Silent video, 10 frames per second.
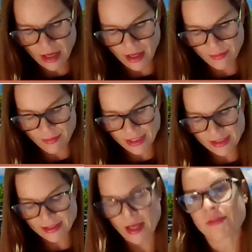at the
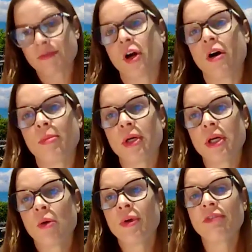start of COP,
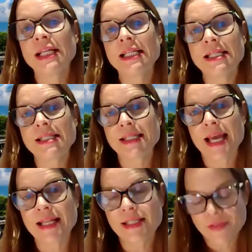we really need to see
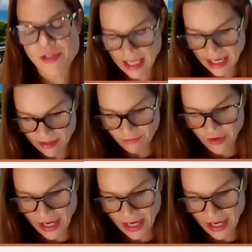heads of state and